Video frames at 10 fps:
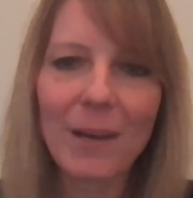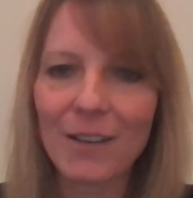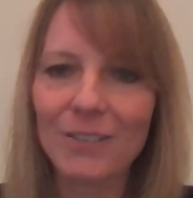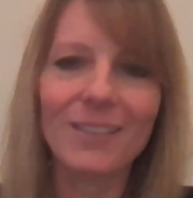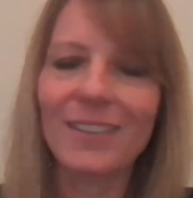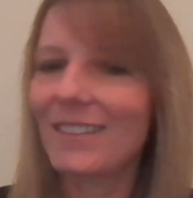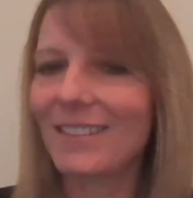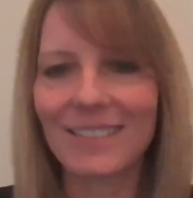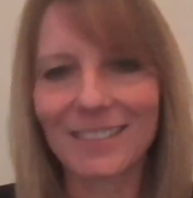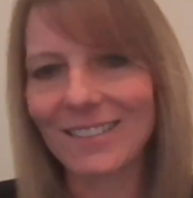about
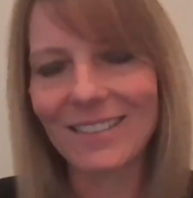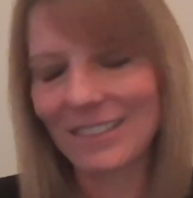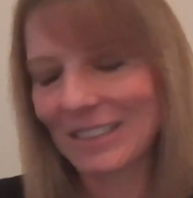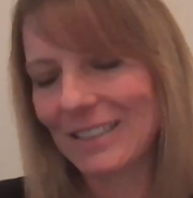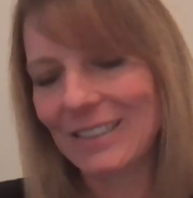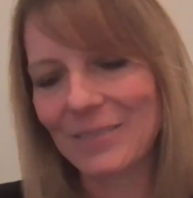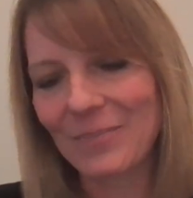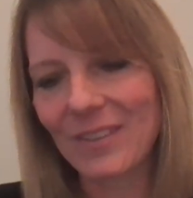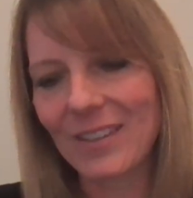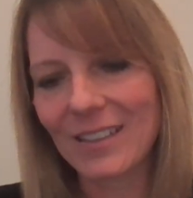the
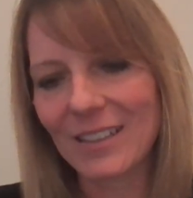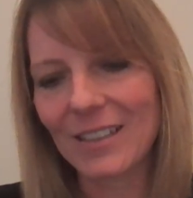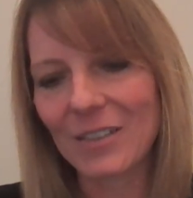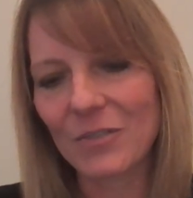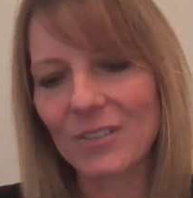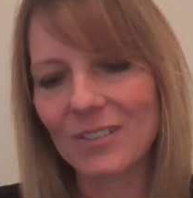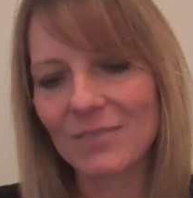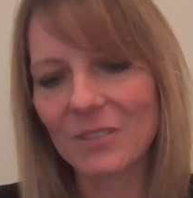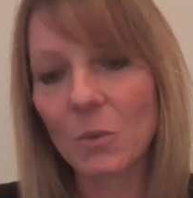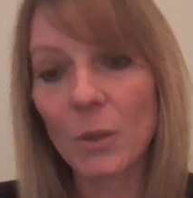
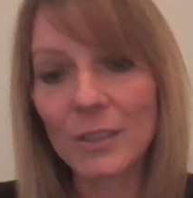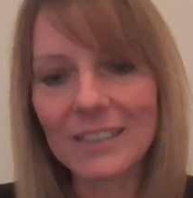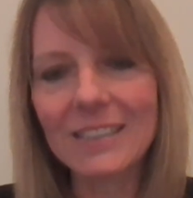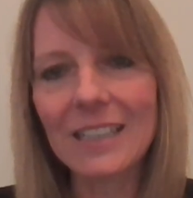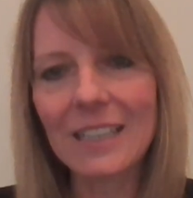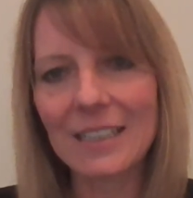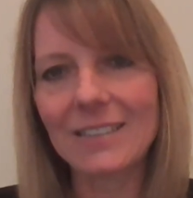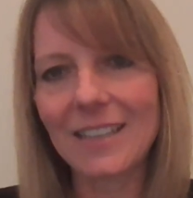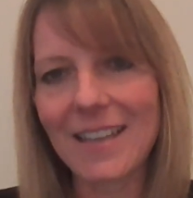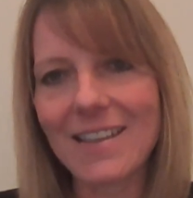quantity,
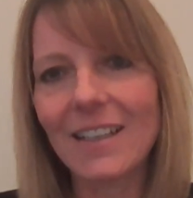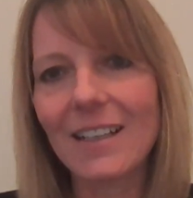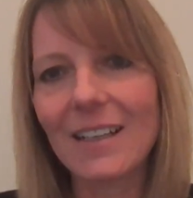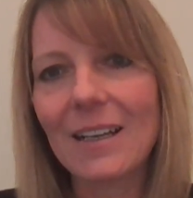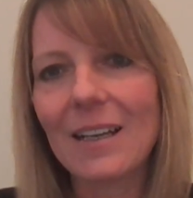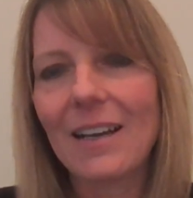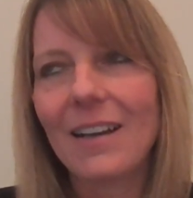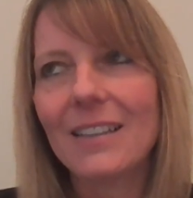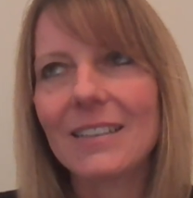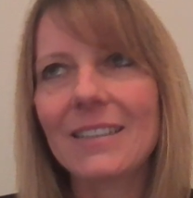let's say.
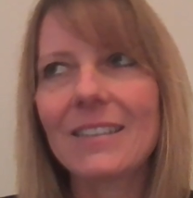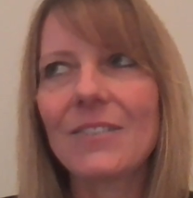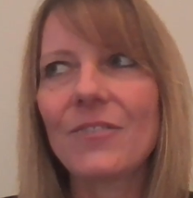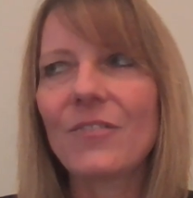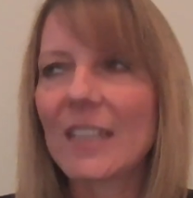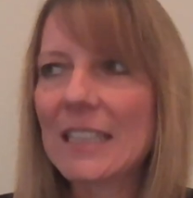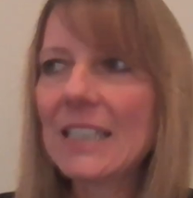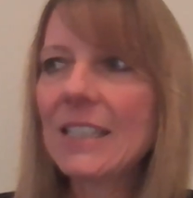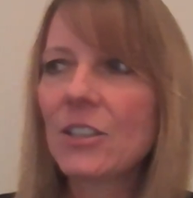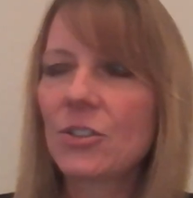
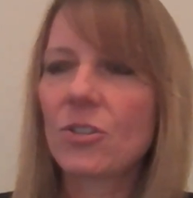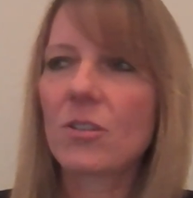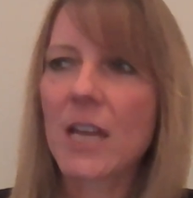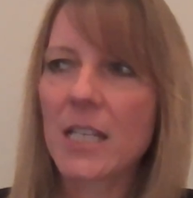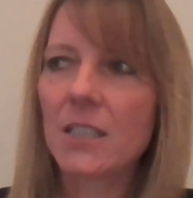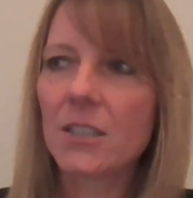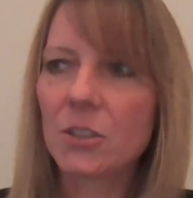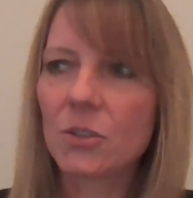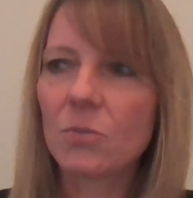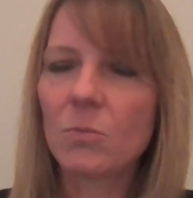Funnily, the trend
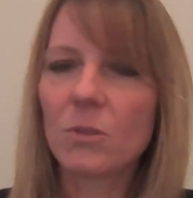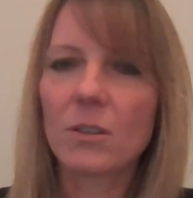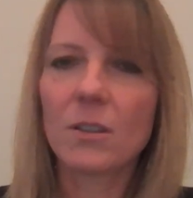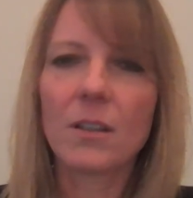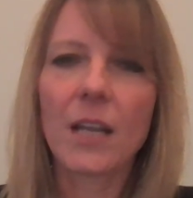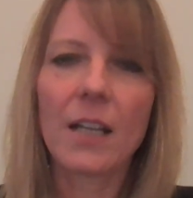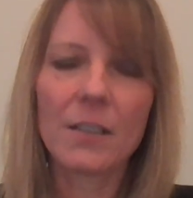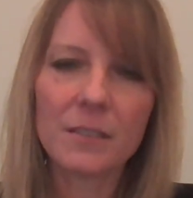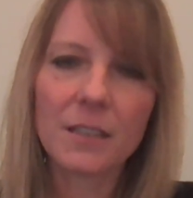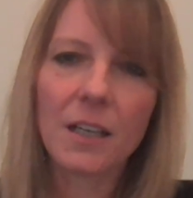to more
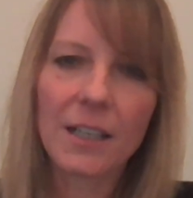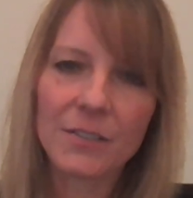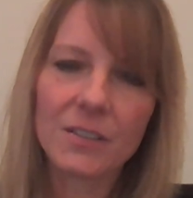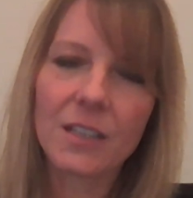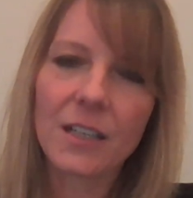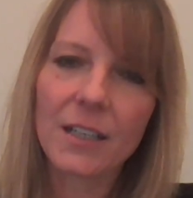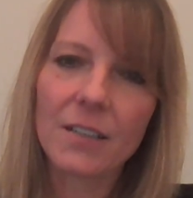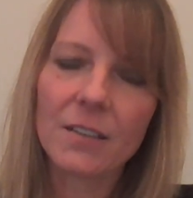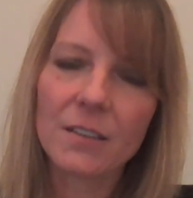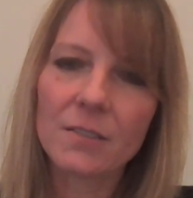healthy
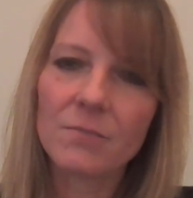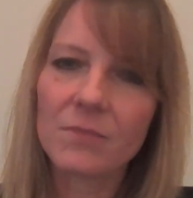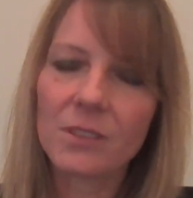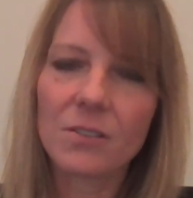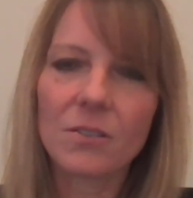lifestyle,